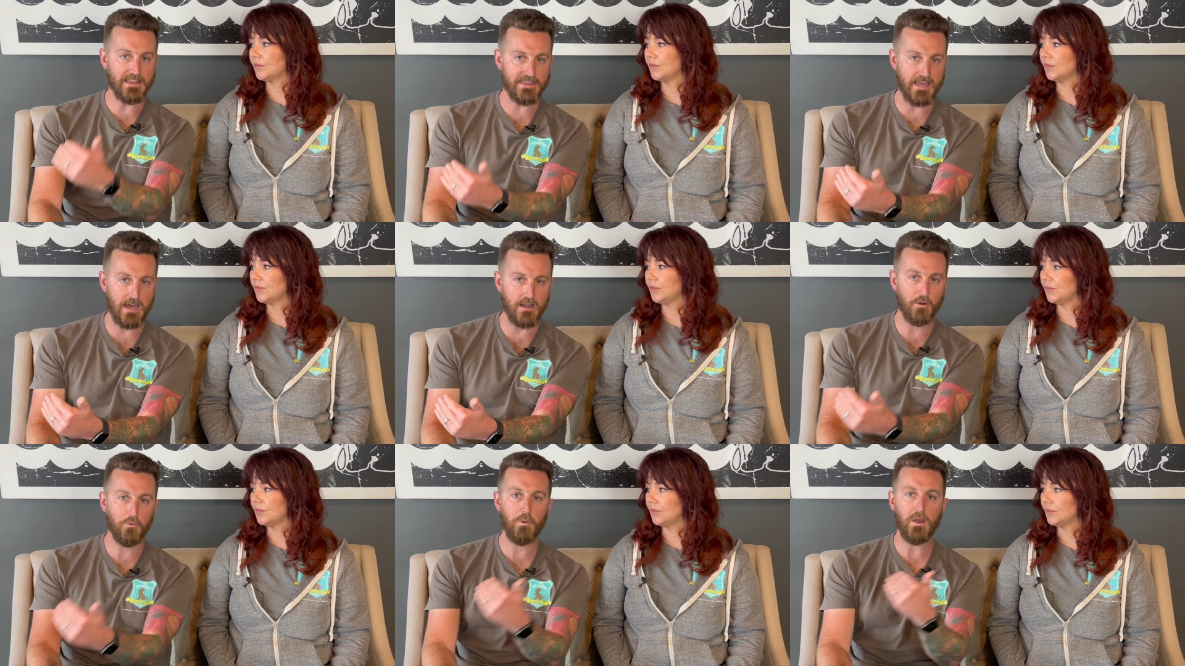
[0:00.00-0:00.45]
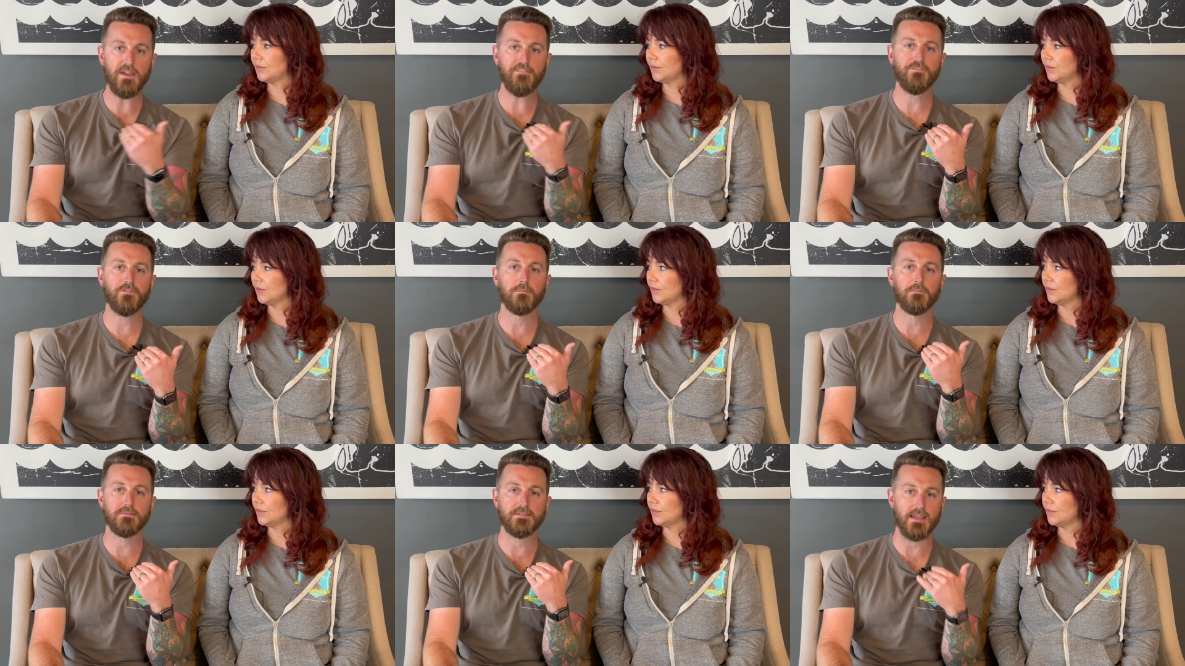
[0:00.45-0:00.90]
Speaker 1: that away
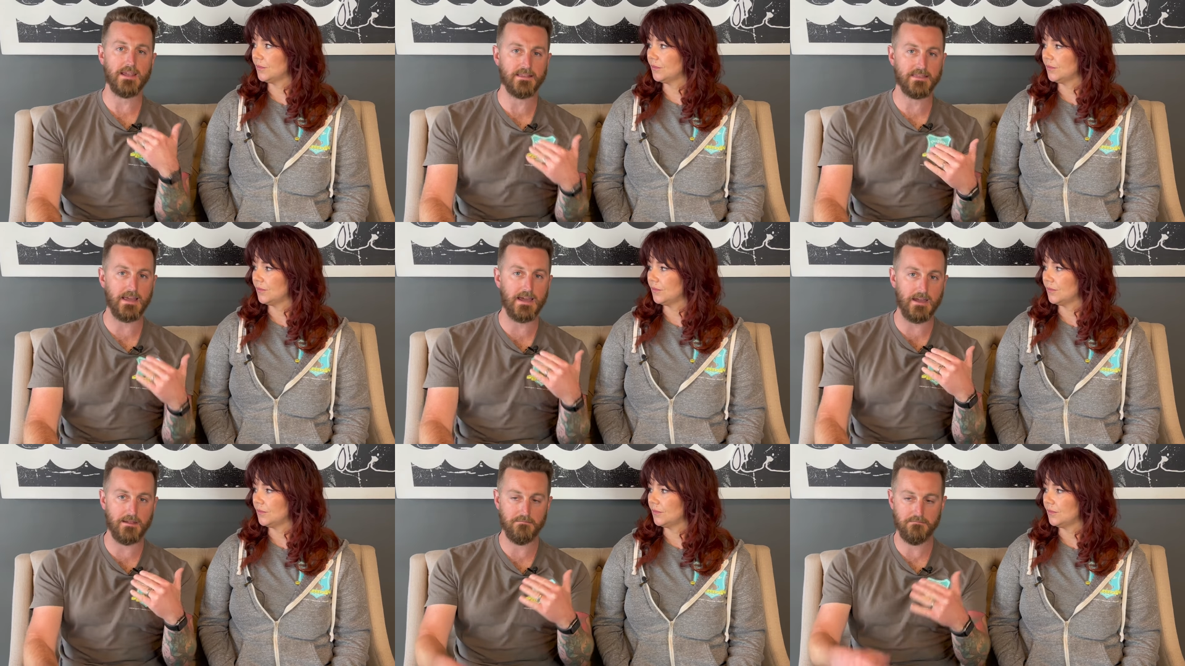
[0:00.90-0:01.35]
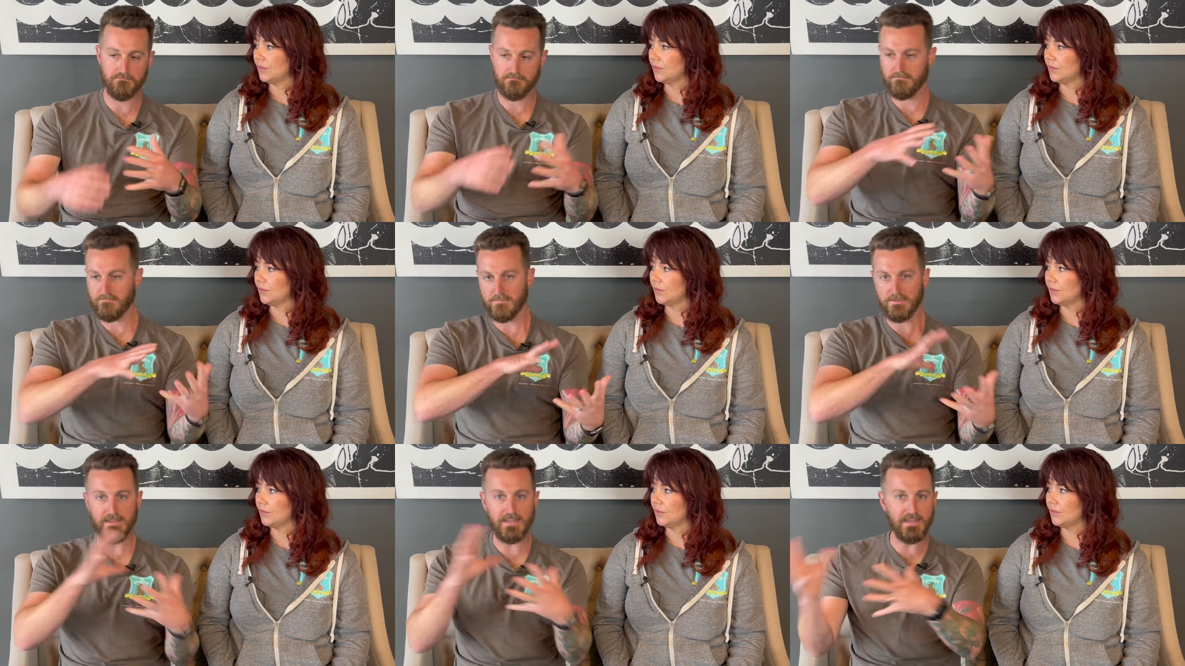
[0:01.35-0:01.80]
from them, take that
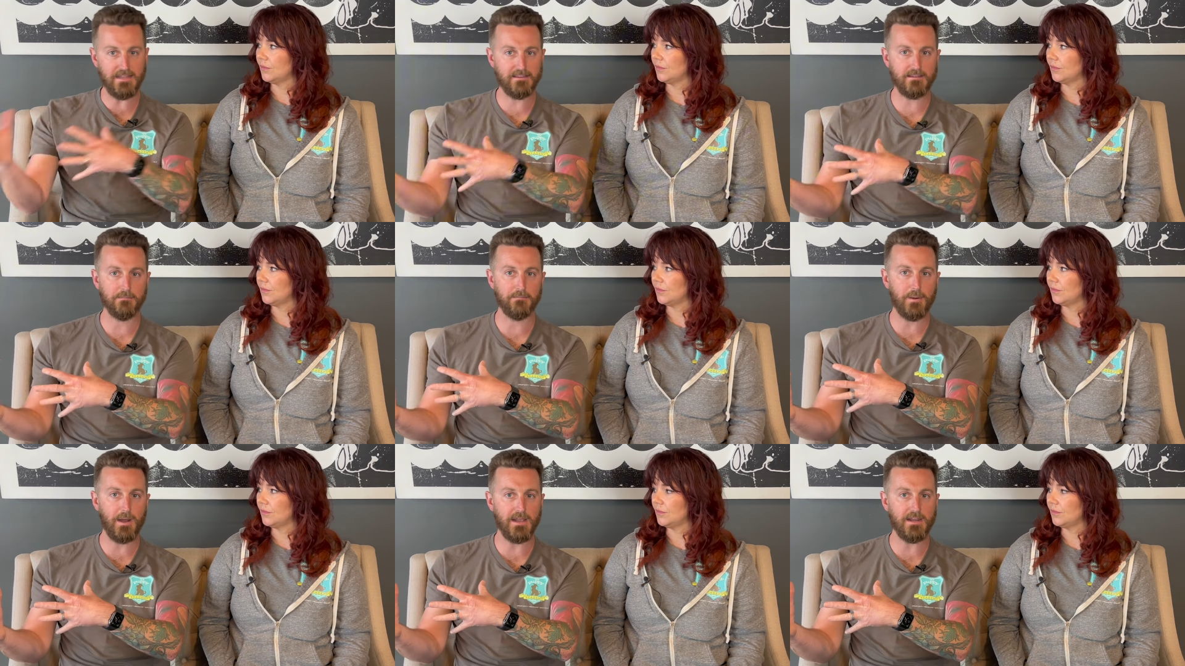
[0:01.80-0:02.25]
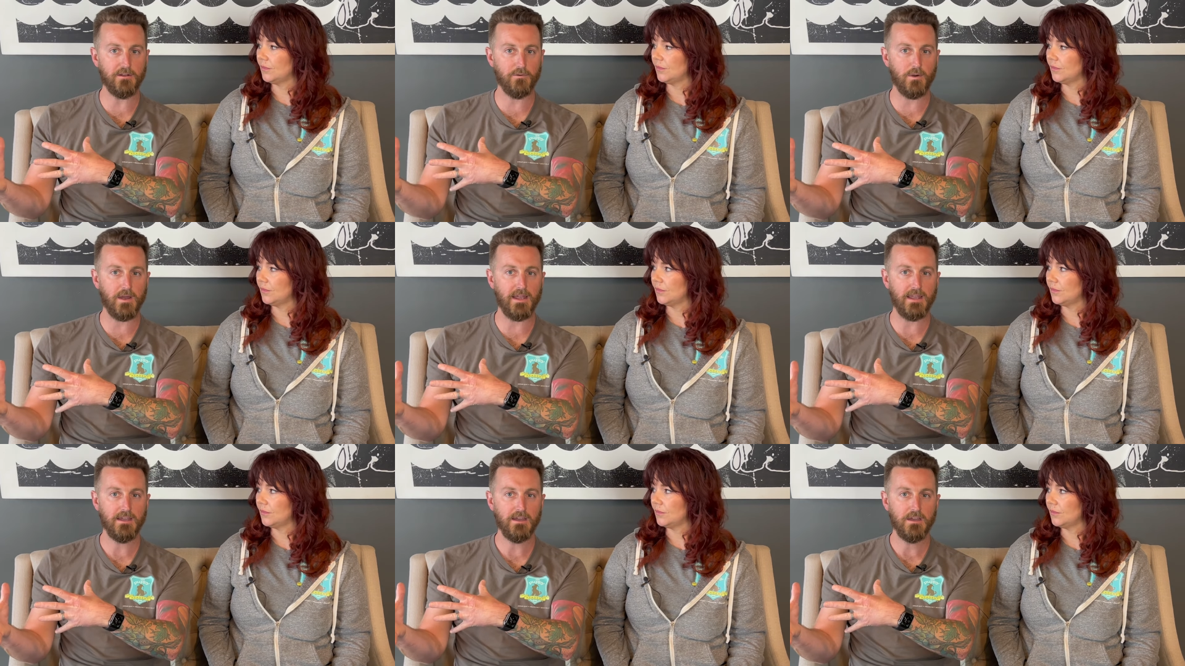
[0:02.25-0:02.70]
need to bite
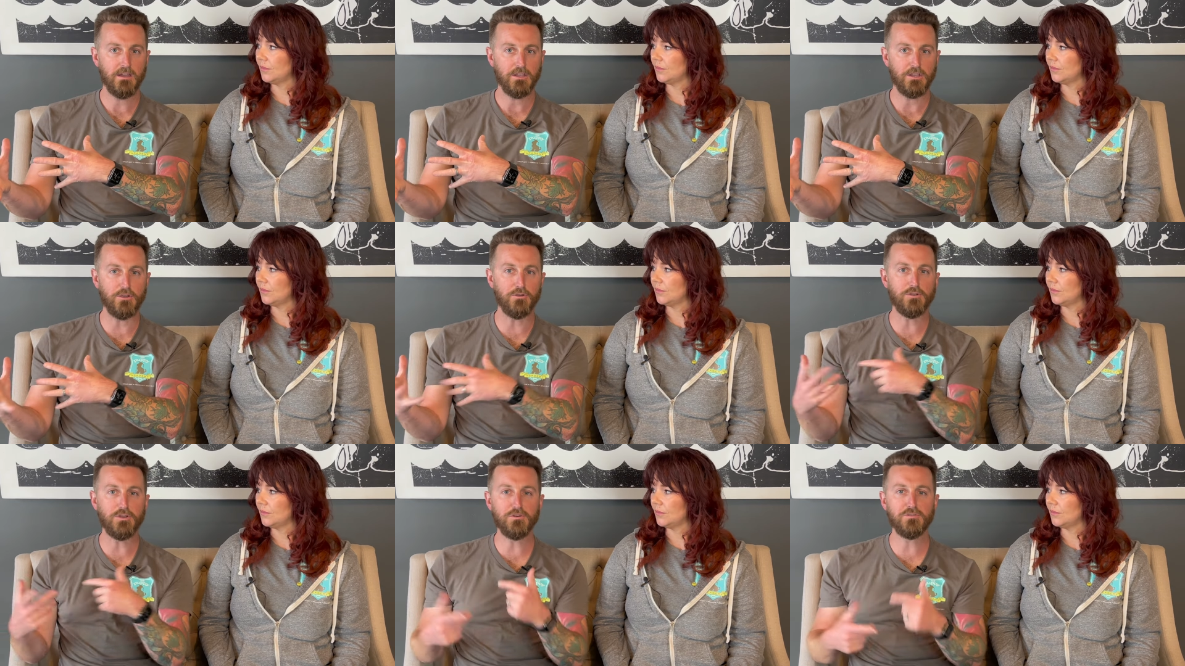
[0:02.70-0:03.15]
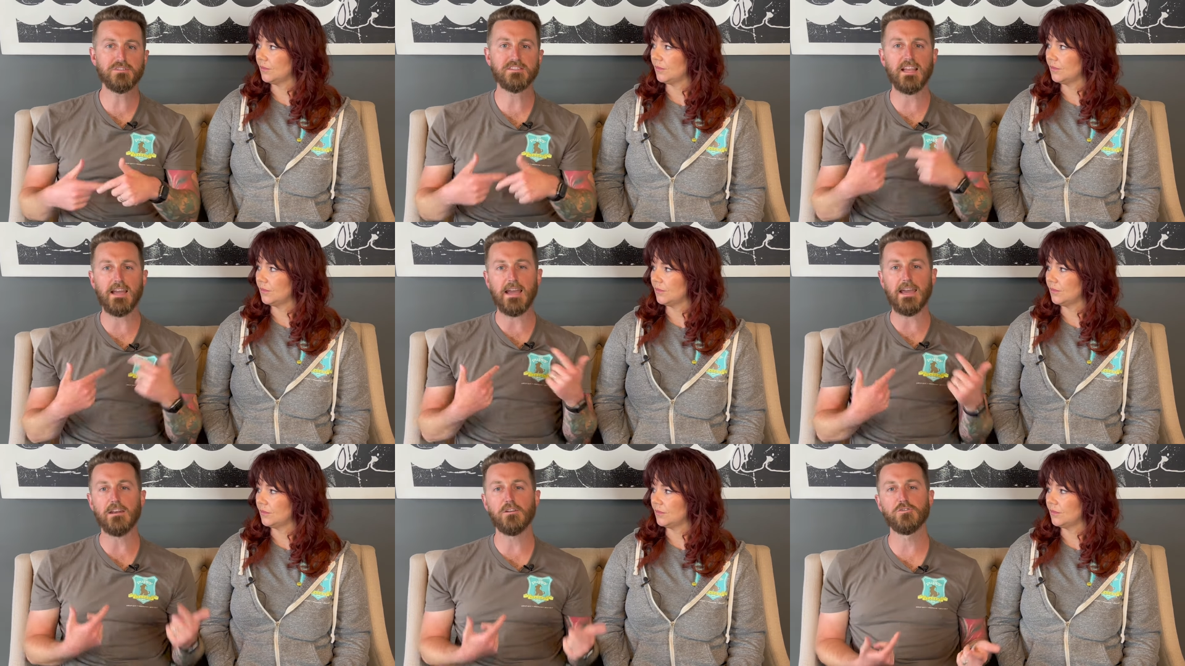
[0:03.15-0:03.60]
away, you use
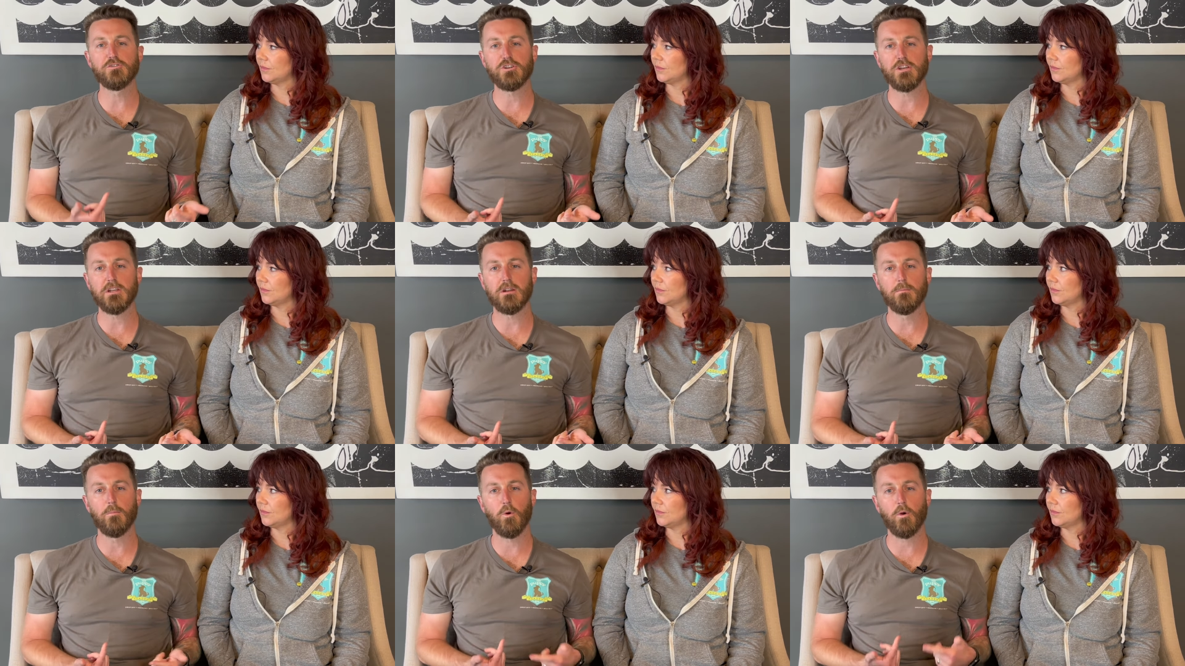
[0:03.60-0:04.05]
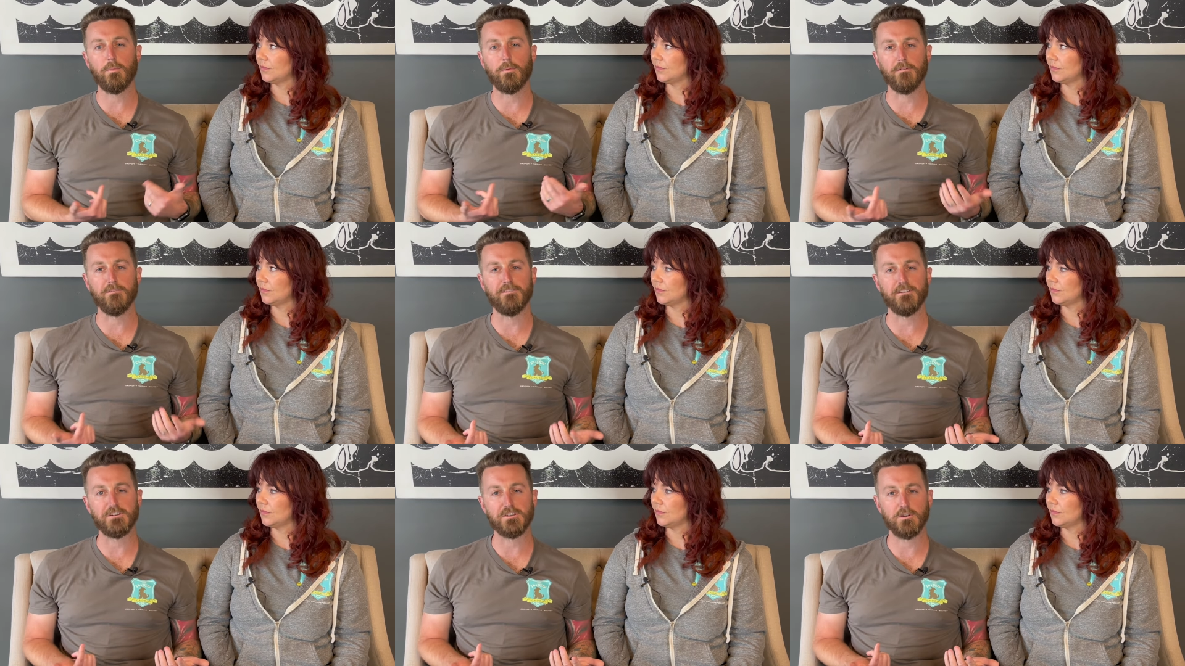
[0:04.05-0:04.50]
that energy in a more
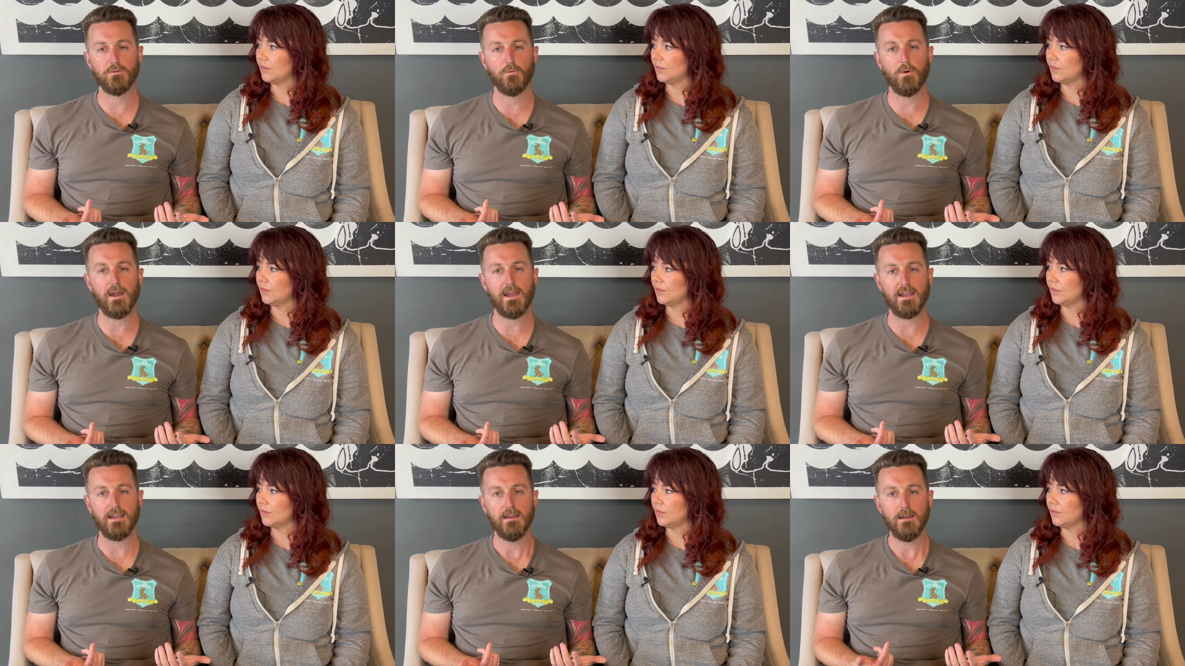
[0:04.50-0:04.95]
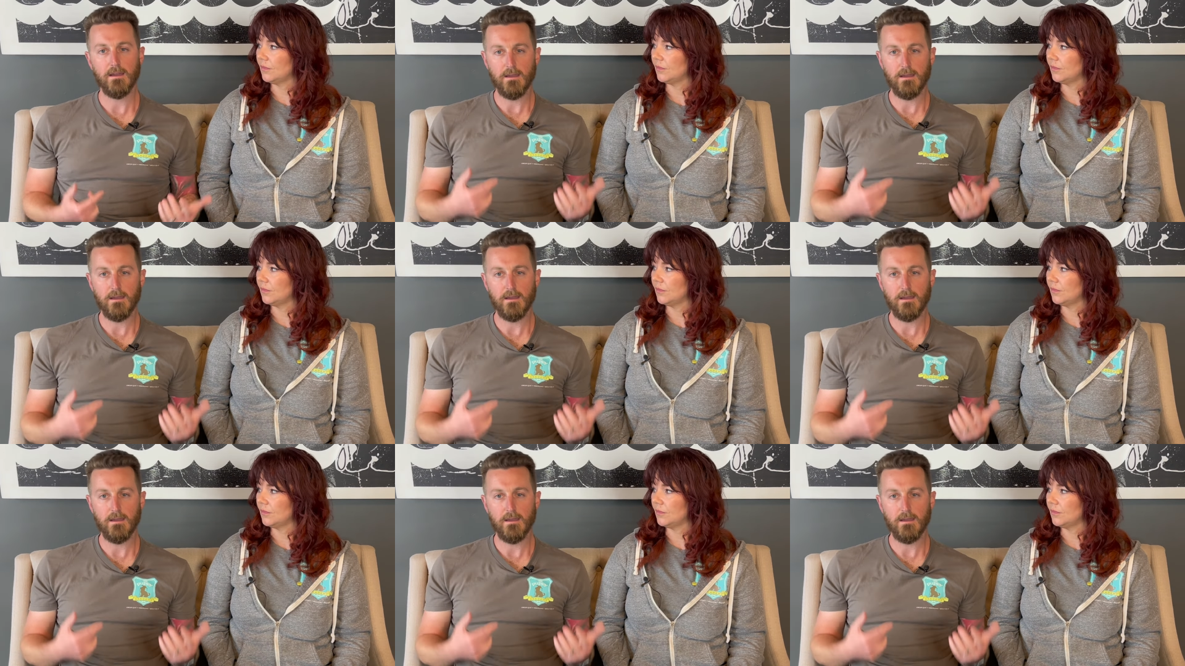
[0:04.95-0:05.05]
proficient way.